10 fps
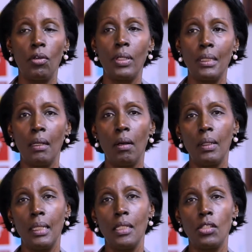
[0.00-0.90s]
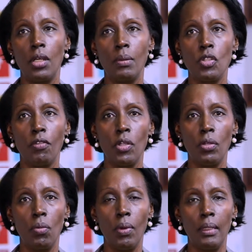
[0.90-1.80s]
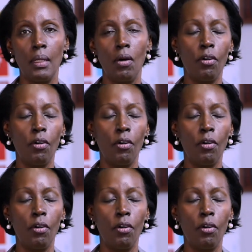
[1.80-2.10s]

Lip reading: critical in terms of the UN